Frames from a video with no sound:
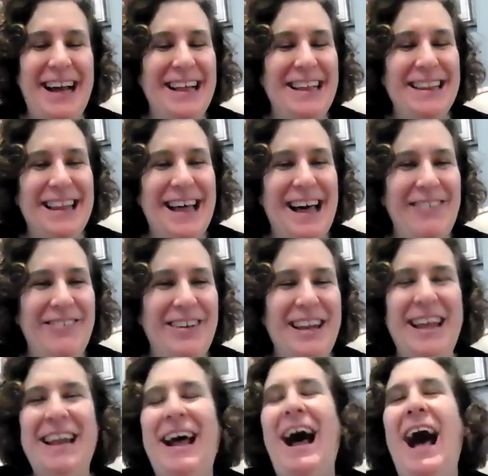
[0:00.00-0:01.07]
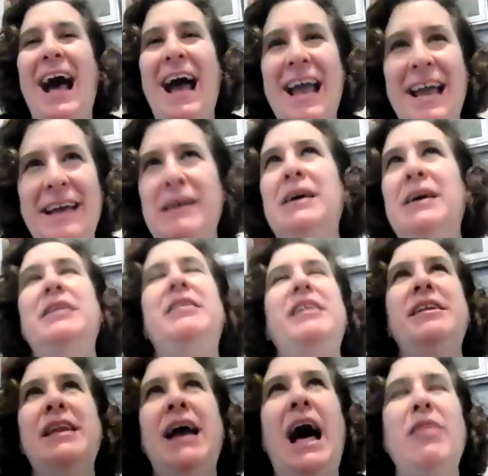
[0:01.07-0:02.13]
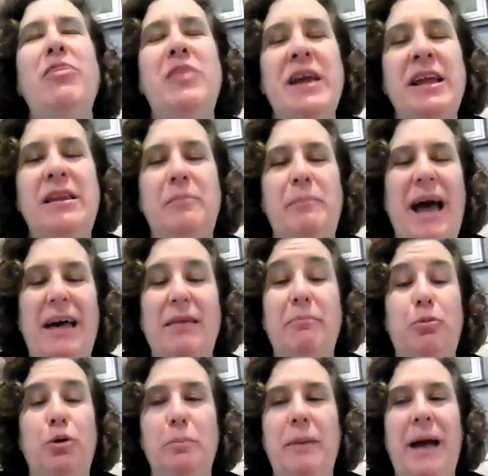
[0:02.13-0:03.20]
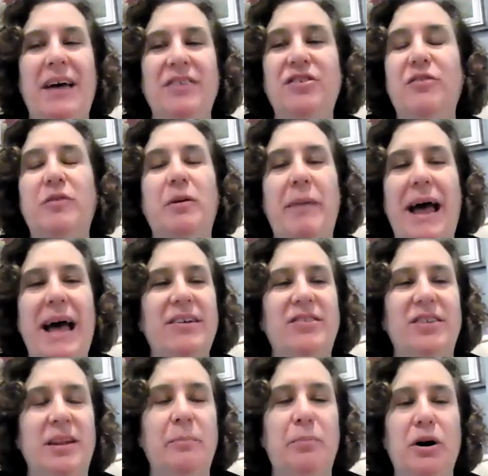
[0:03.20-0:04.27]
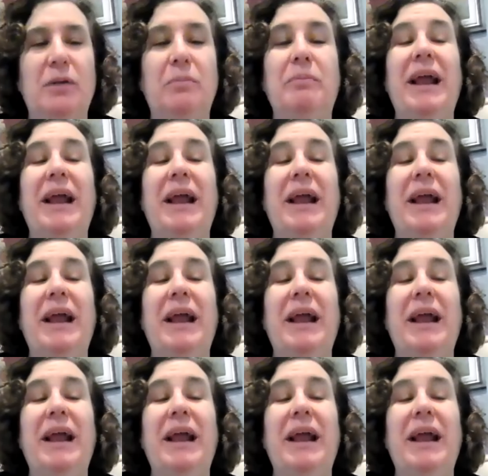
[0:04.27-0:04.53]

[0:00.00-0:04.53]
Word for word: I love it. And I did not think to put Passover bags in the book,